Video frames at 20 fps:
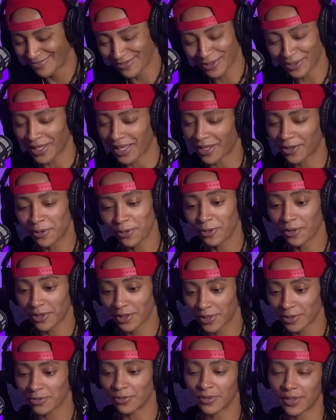It's like, who are
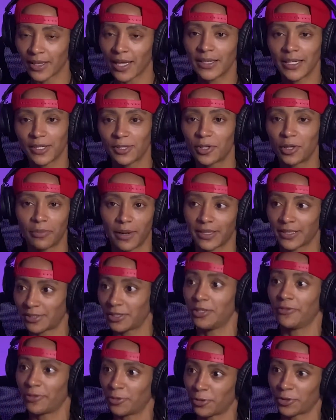you? Yeah, I need to know
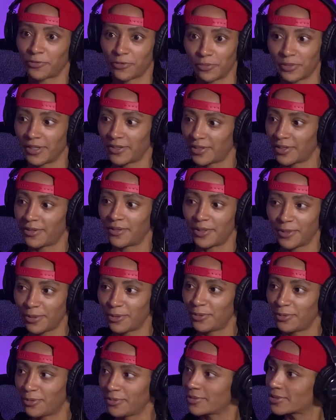myself in order for me to know you.